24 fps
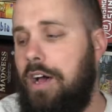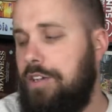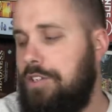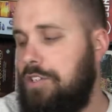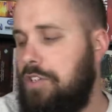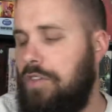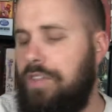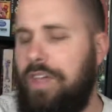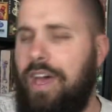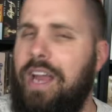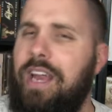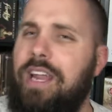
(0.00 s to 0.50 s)

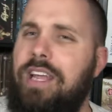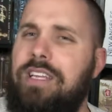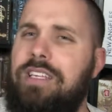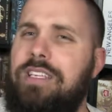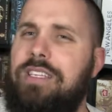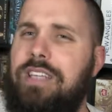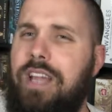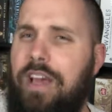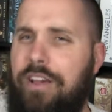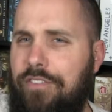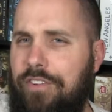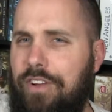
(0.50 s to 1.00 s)
So that
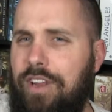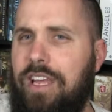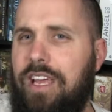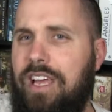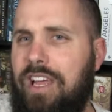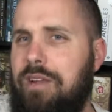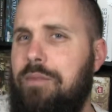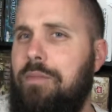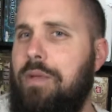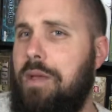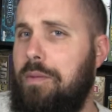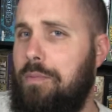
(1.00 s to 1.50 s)
is definitely
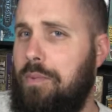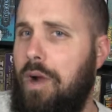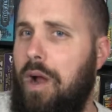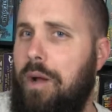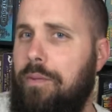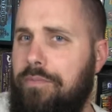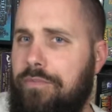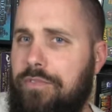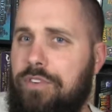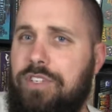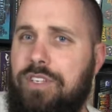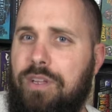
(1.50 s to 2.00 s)
going to be a
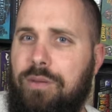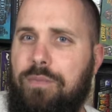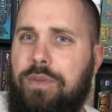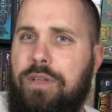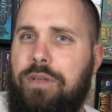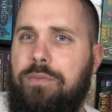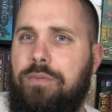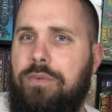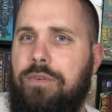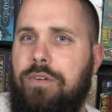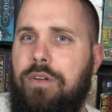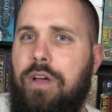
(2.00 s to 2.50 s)
problem for some
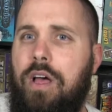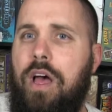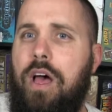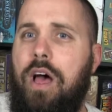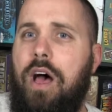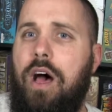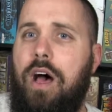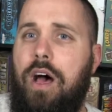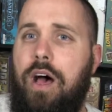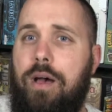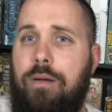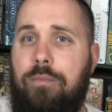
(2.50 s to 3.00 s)
people,
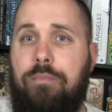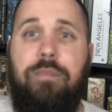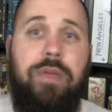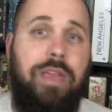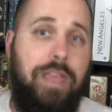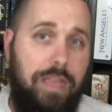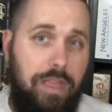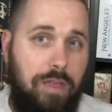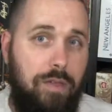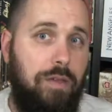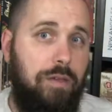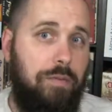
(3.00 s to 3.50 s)

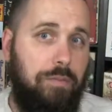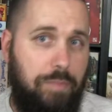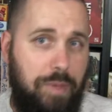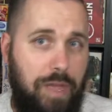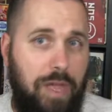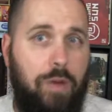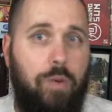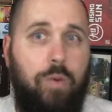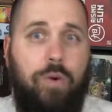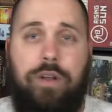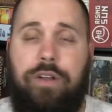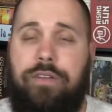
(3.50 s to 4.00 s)
me
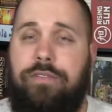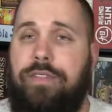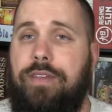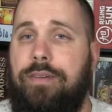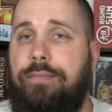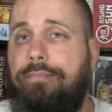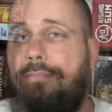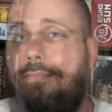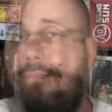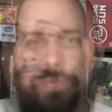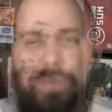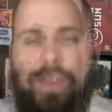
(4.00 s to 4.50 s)
being one of
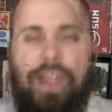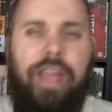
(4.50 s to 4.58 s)
them.